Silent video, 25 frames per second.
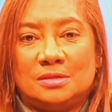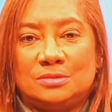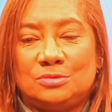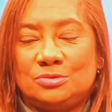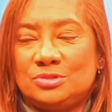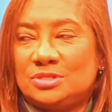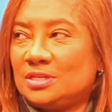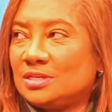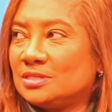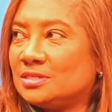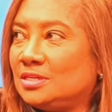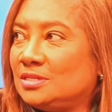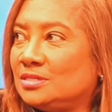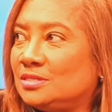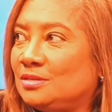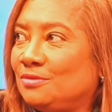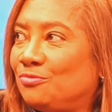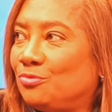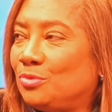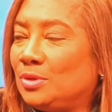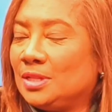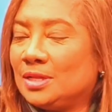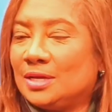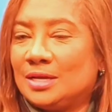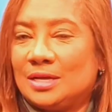two
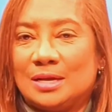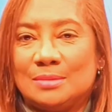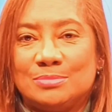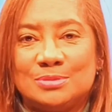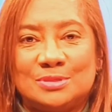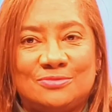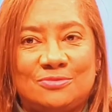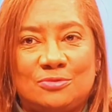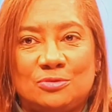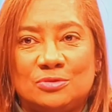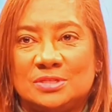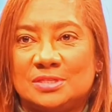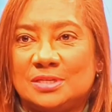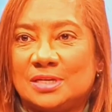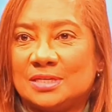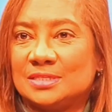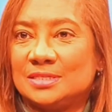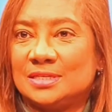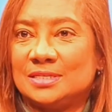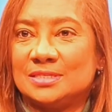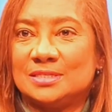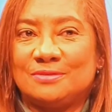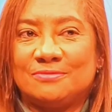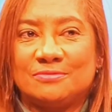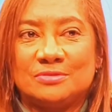successive World Cups, four
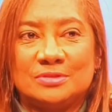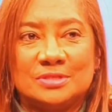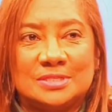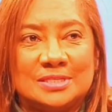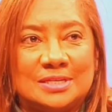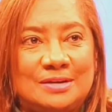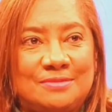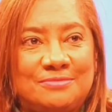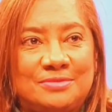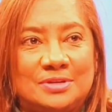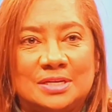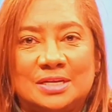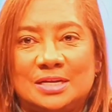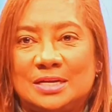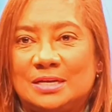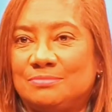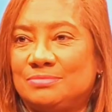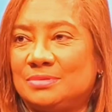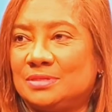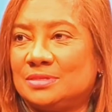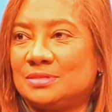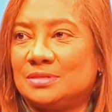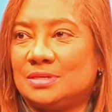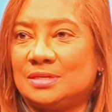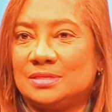successive Kosafa
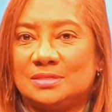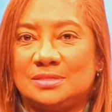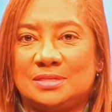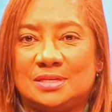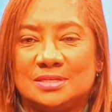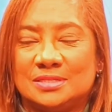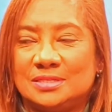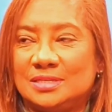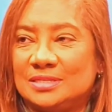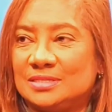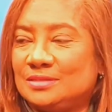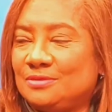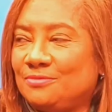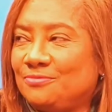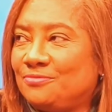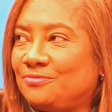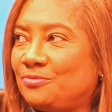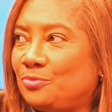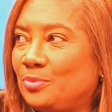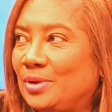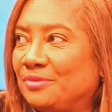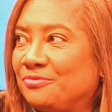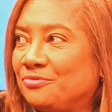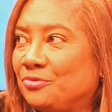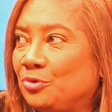Cups, a successive
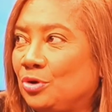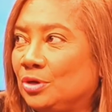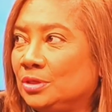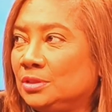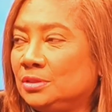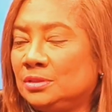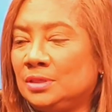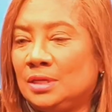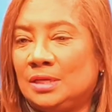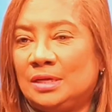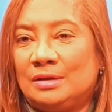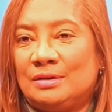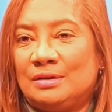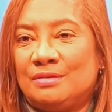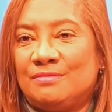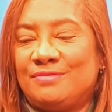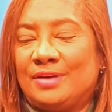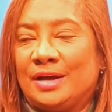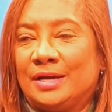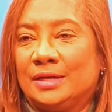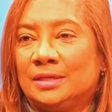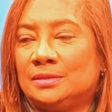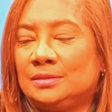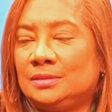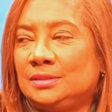WAFCON
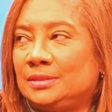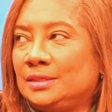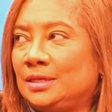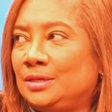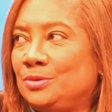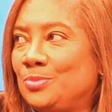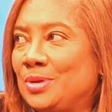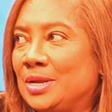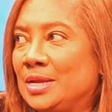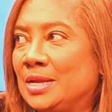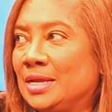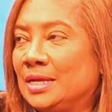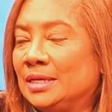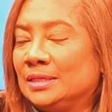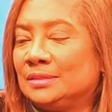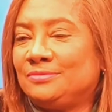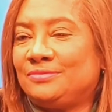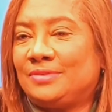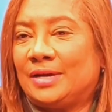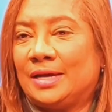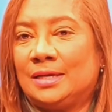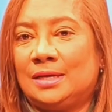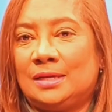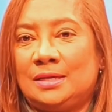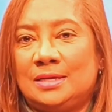finals, and winning it,
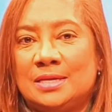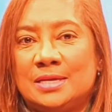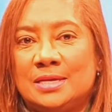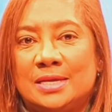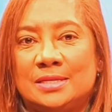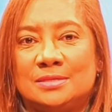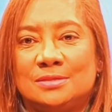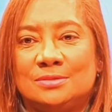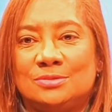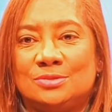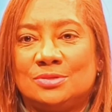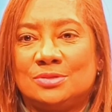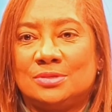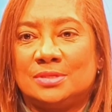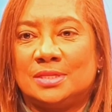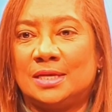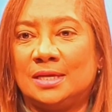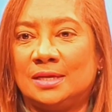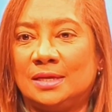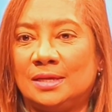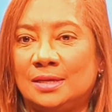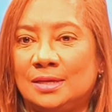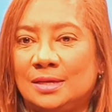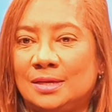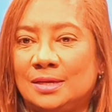finally getting to
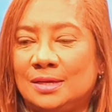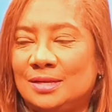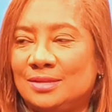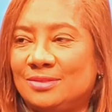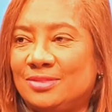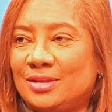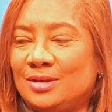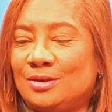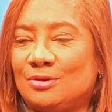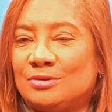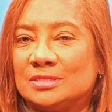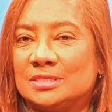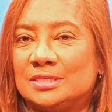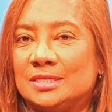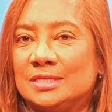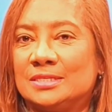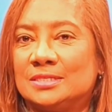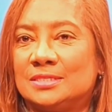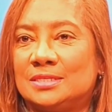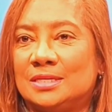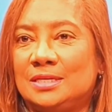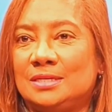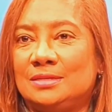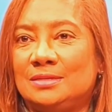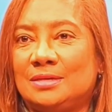the last
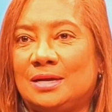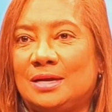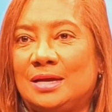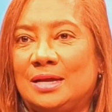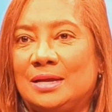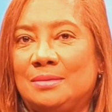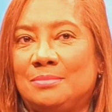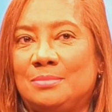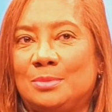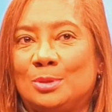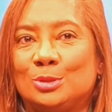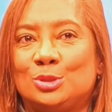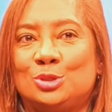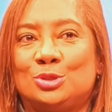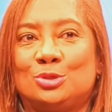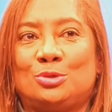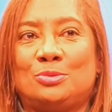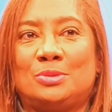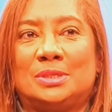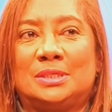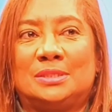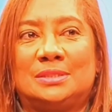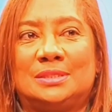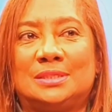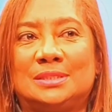16. I'm not
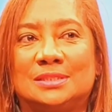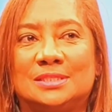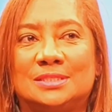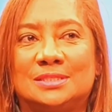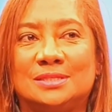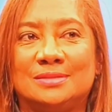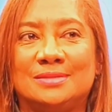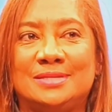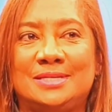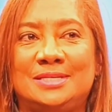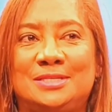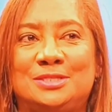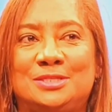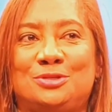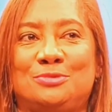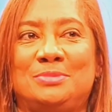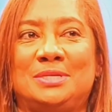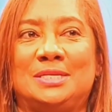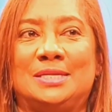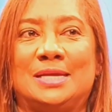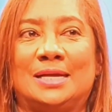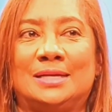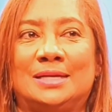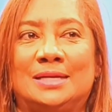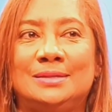sure what still needs to
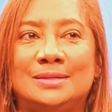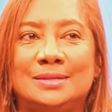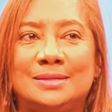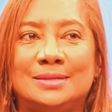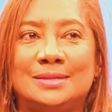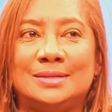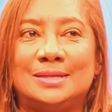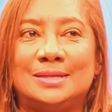be done.